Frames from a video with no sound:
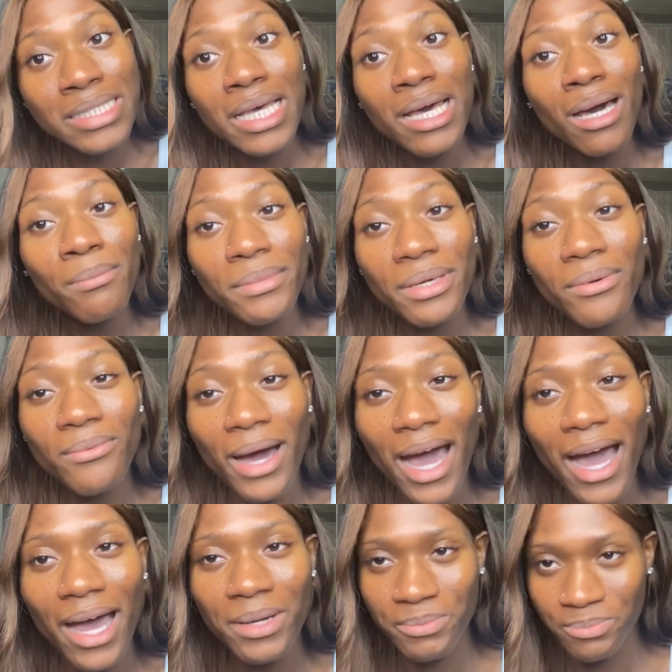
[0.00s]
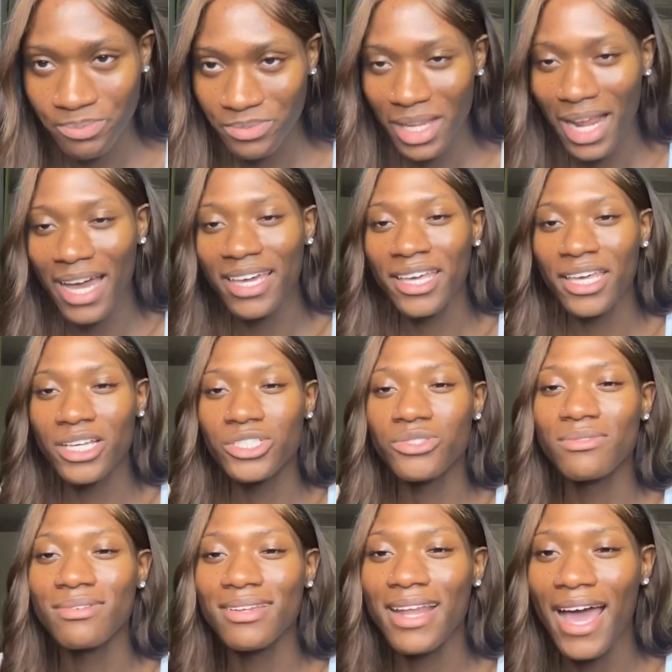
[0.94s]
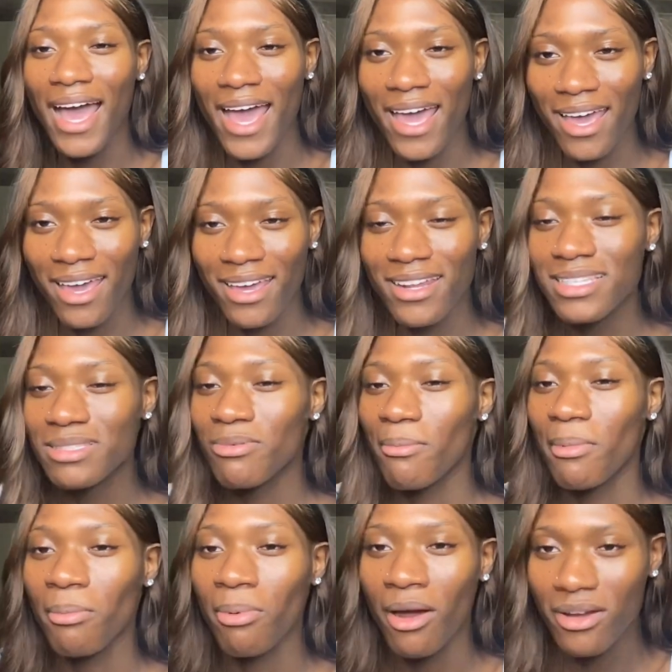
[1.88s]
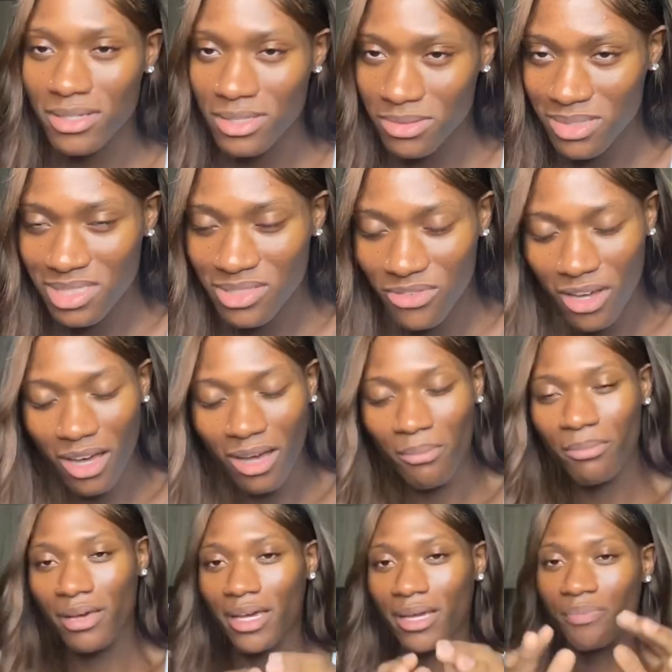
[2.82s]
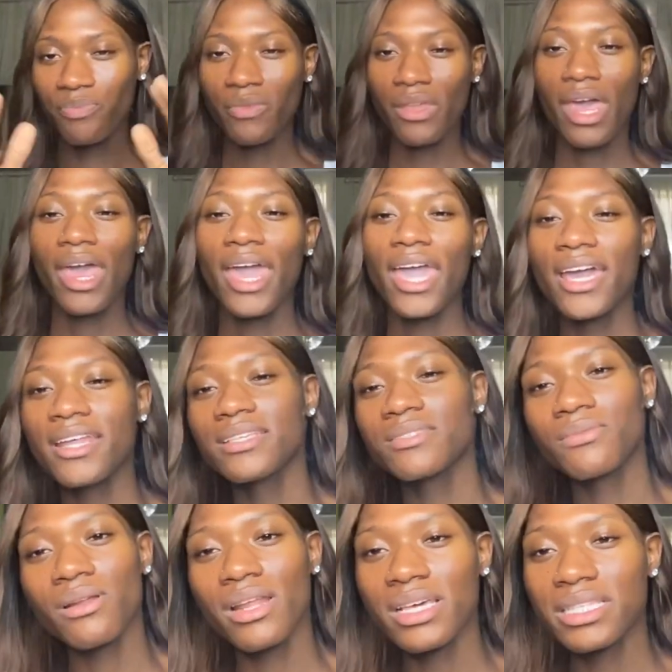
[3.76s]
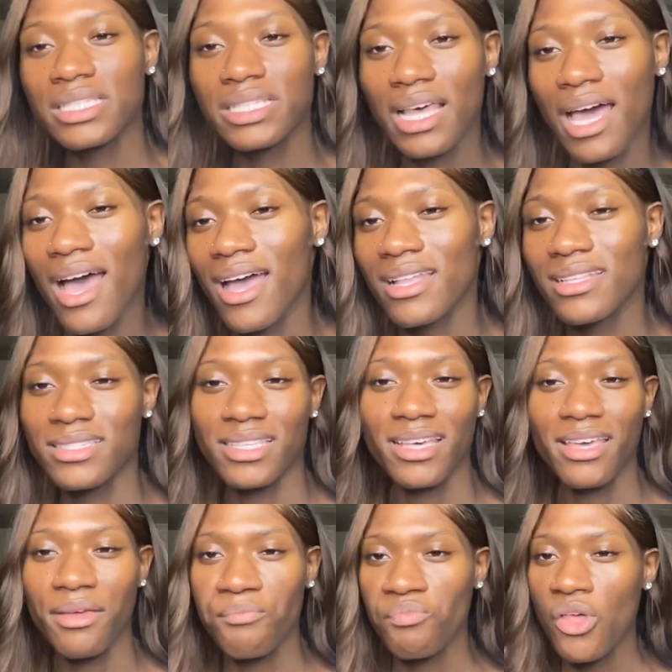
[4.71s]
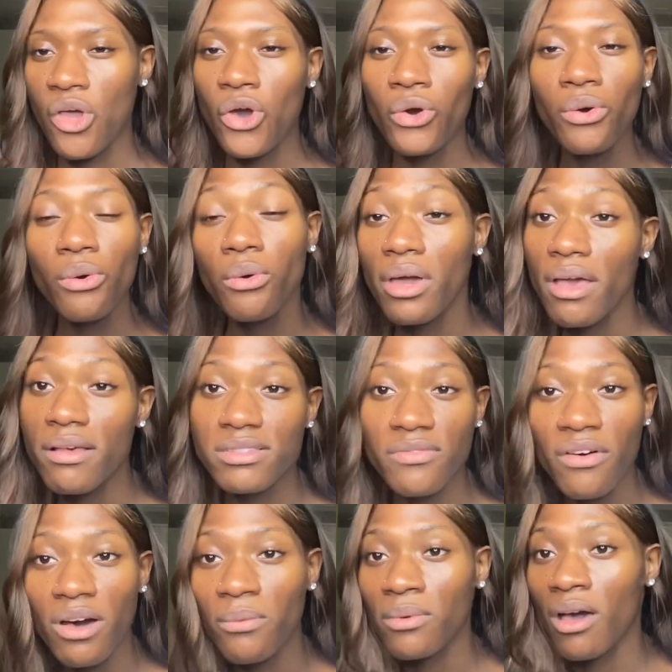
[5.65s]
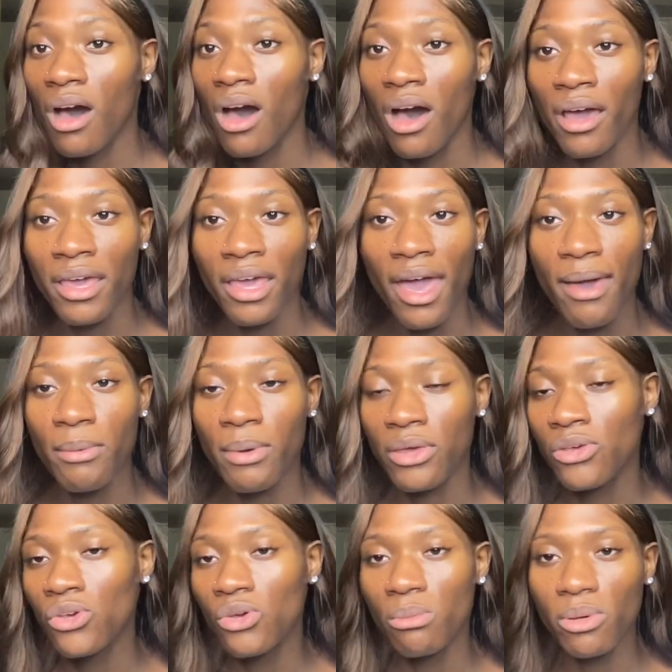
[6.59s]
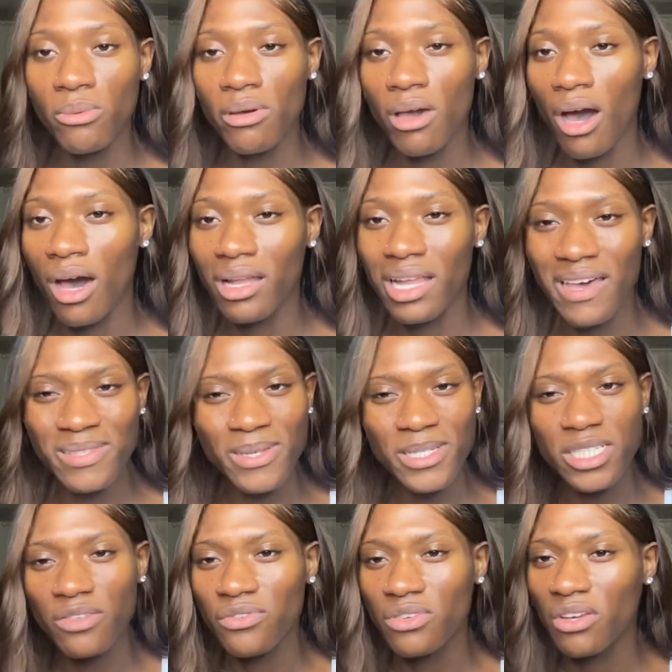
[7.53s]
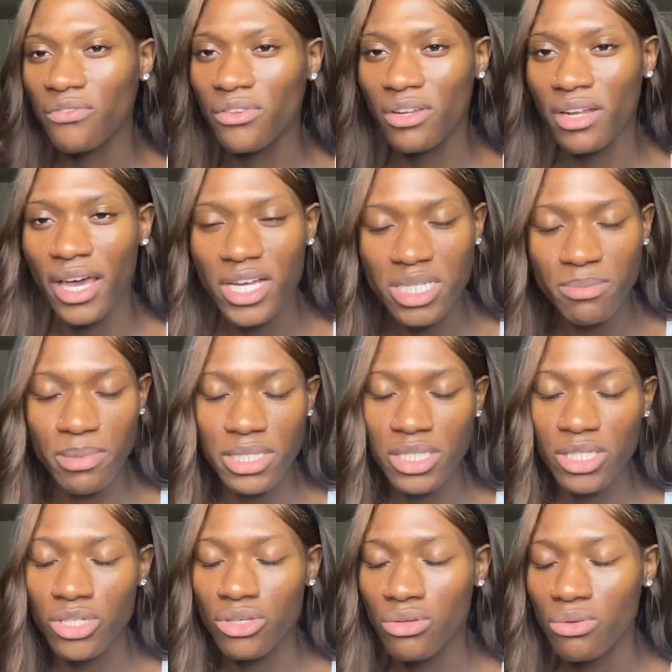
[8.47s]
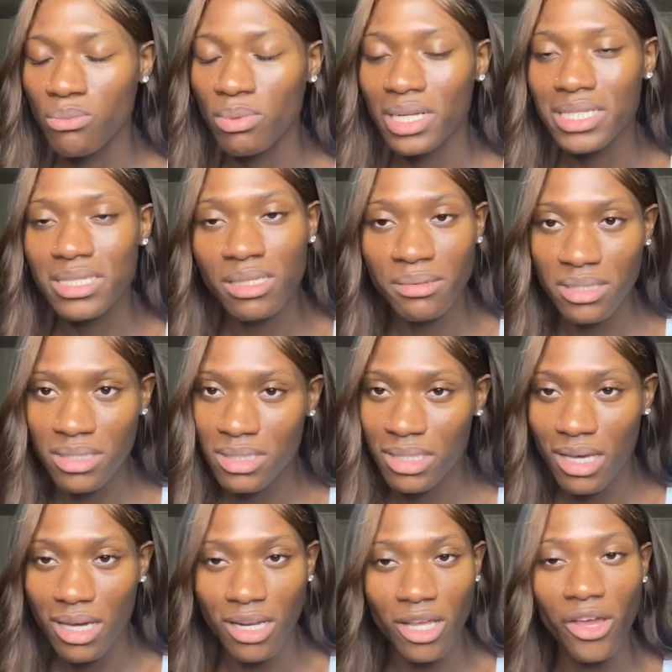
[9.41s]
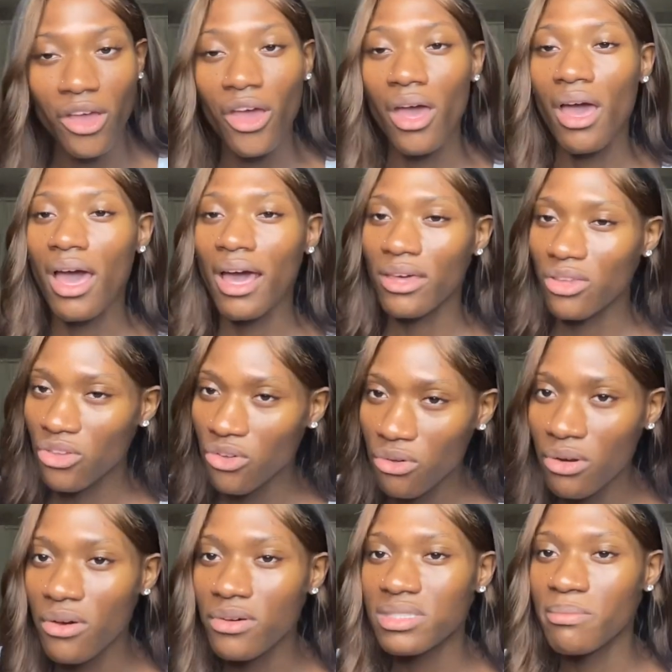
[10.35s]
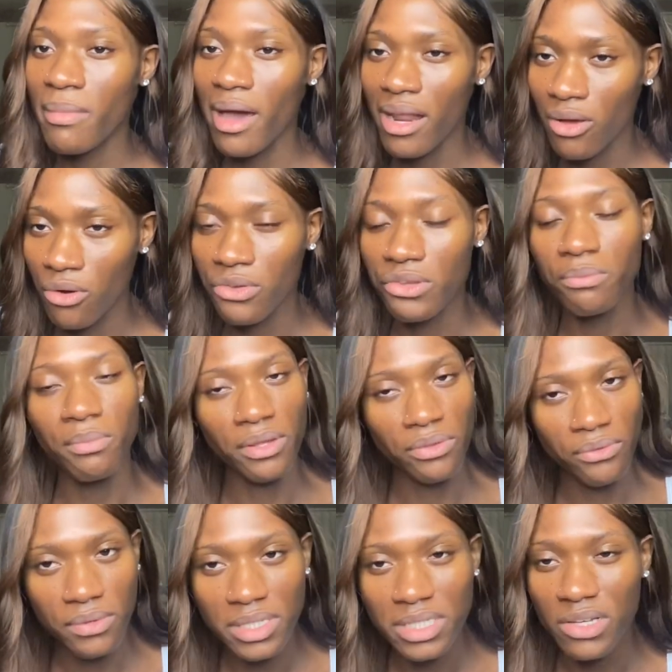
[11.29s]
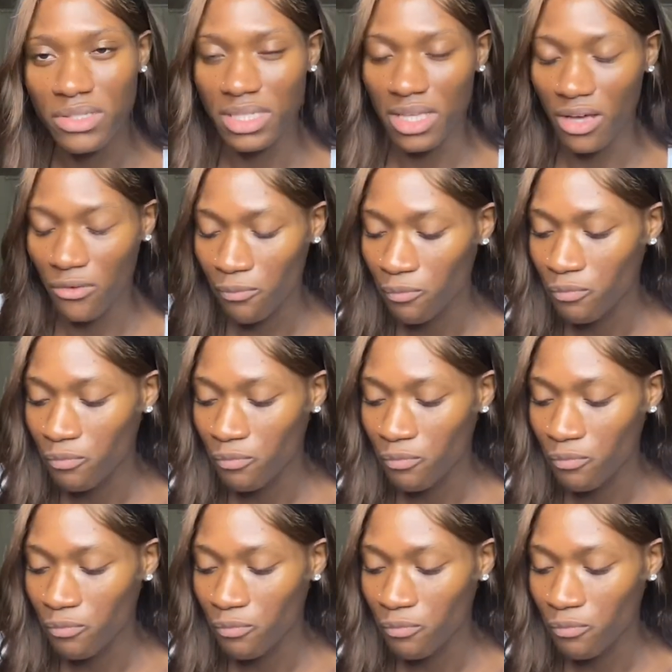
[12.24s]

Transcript: tell me why. I kid you not. And it's probably me personal as fuck, but it is what it is. It's content. Who gives a fuck? We all have human. We all that. Especially if, if you're in the LGBTQ plus community, honey. You know somebody or you've been through this yourself.